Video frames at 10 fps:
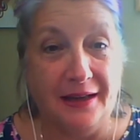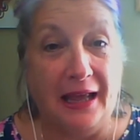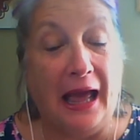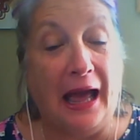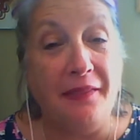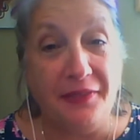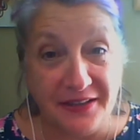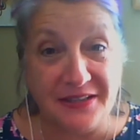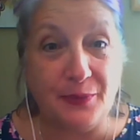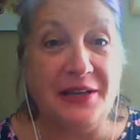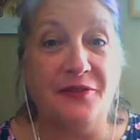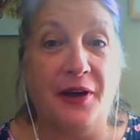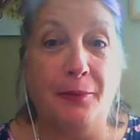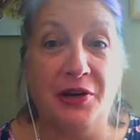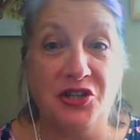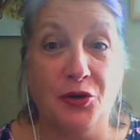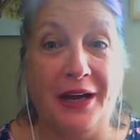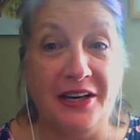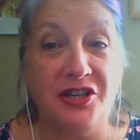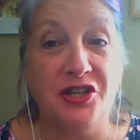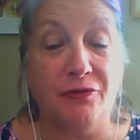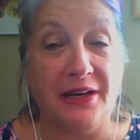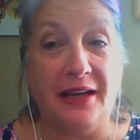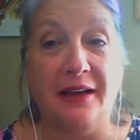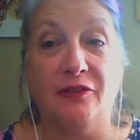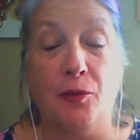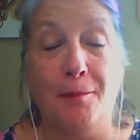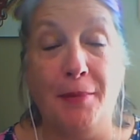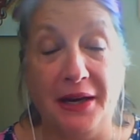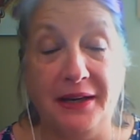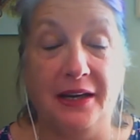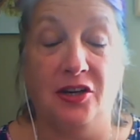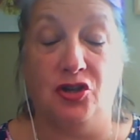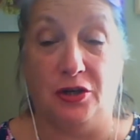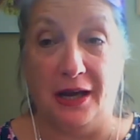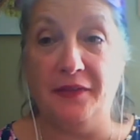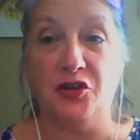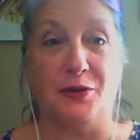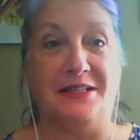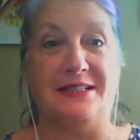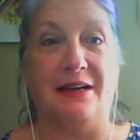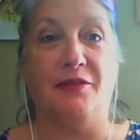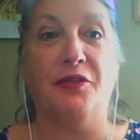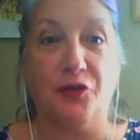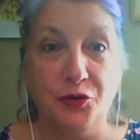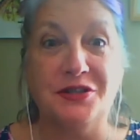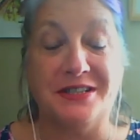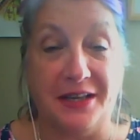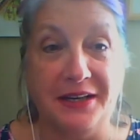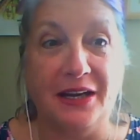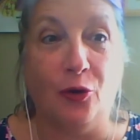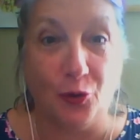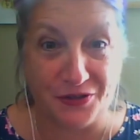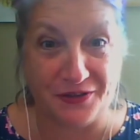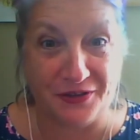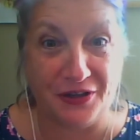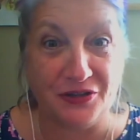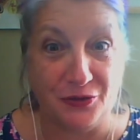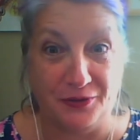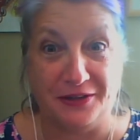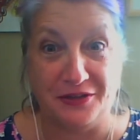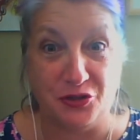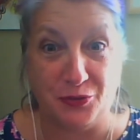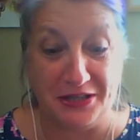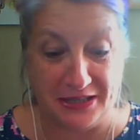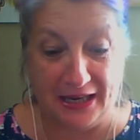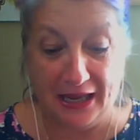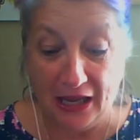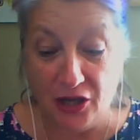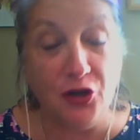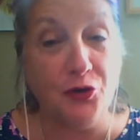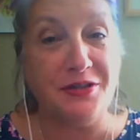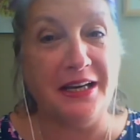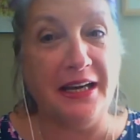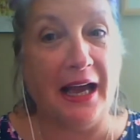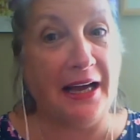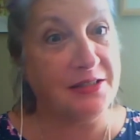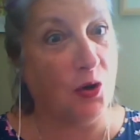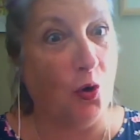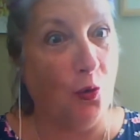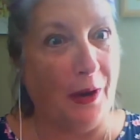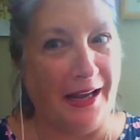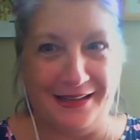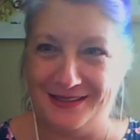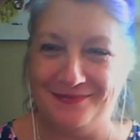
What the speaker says: And this week's vibrational energy reading is from Monday, July the 27th through to Sunday, August the 3rd, 2020, using, as always,